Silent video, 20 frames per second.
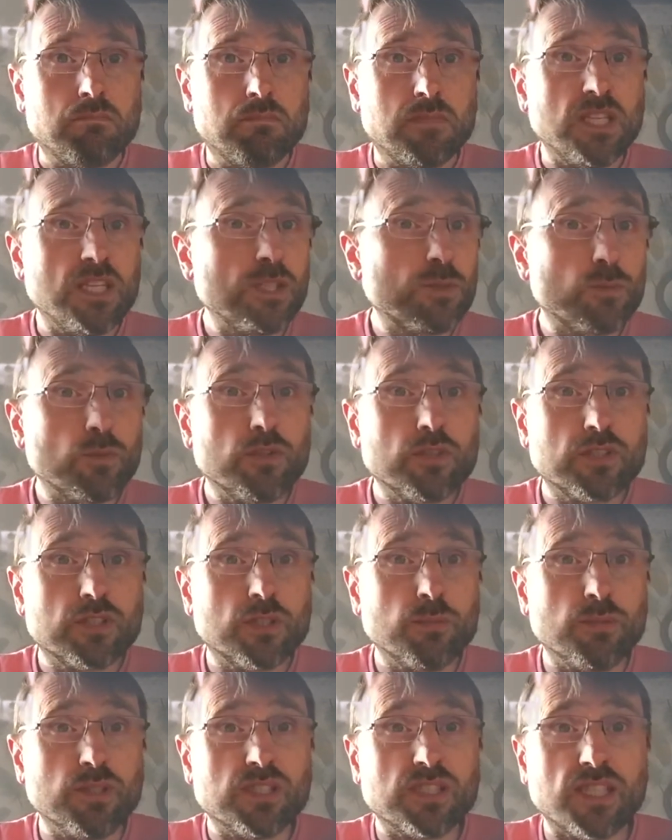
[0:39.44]
These words
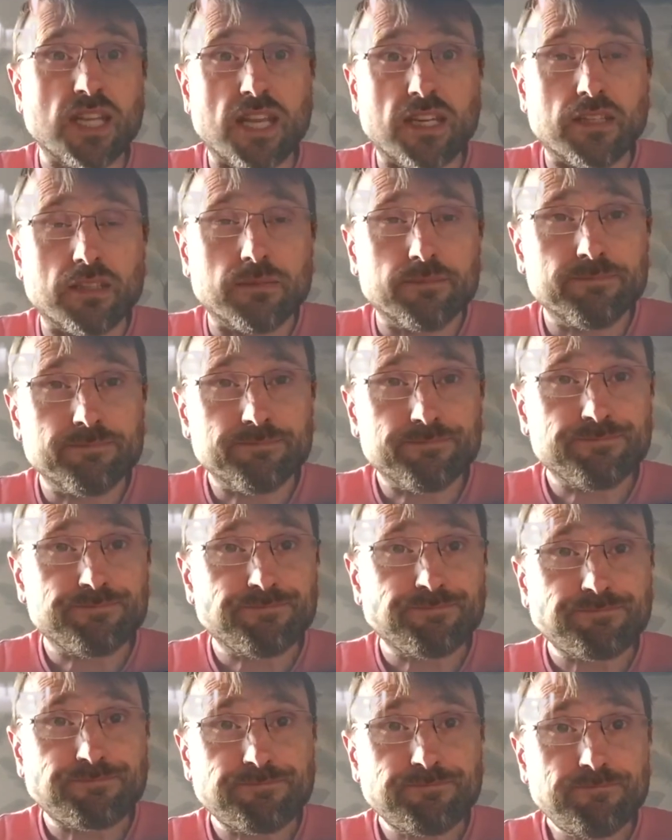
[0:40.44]
could be said
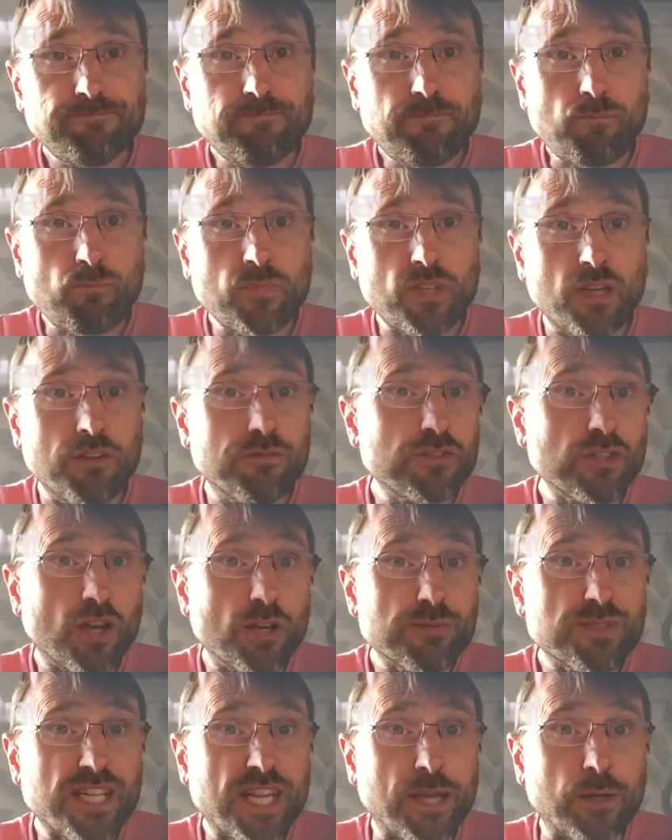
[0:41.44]
of
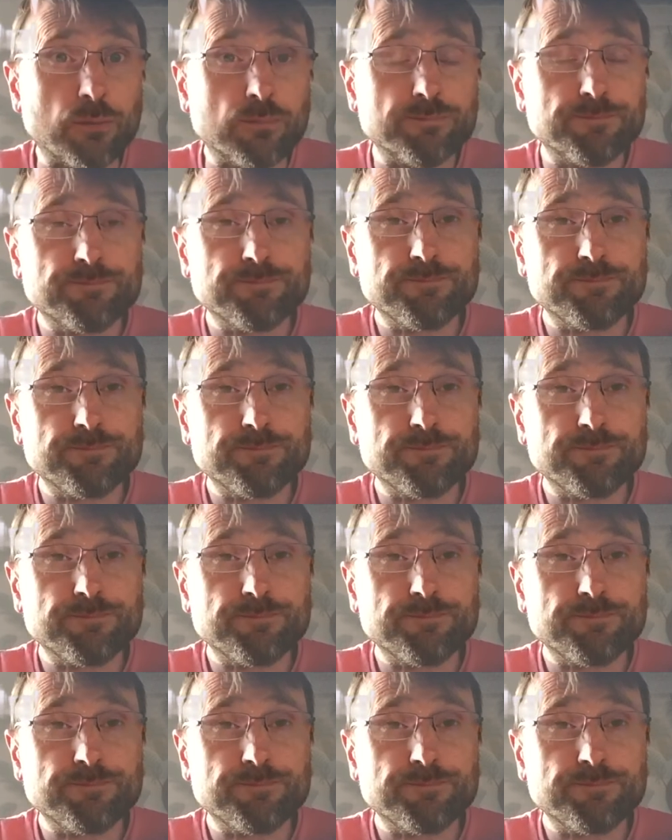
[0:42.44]
times now.